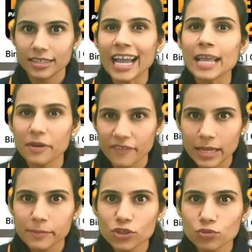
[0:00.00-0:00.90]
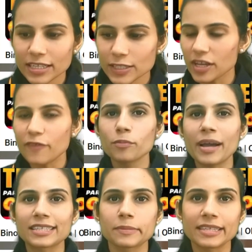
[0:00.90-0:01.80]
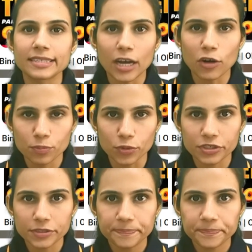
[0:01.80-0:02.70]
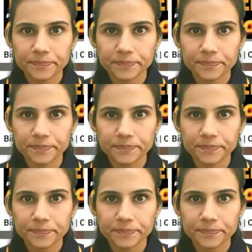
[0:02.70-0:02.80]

time available to us, we have to maximize the output.